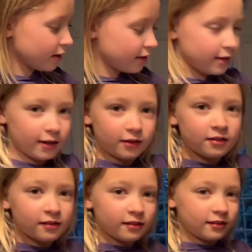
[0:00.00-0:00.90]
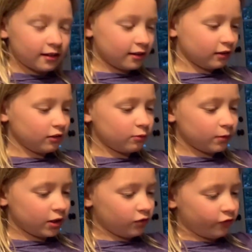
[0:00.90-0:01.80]
Now this can take a little bit
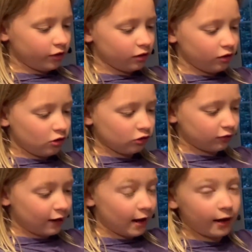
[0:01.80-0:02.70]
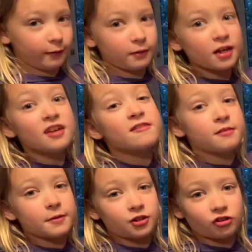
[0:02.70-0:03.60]
of a long time to
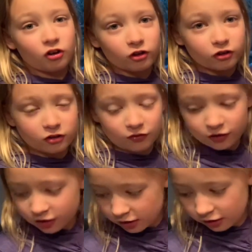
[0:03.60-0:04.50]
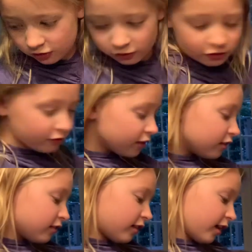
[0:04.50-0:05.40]
mix all your different colors
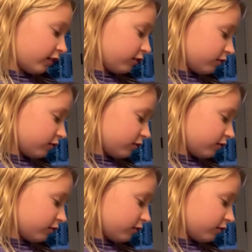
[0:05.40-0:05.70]
together.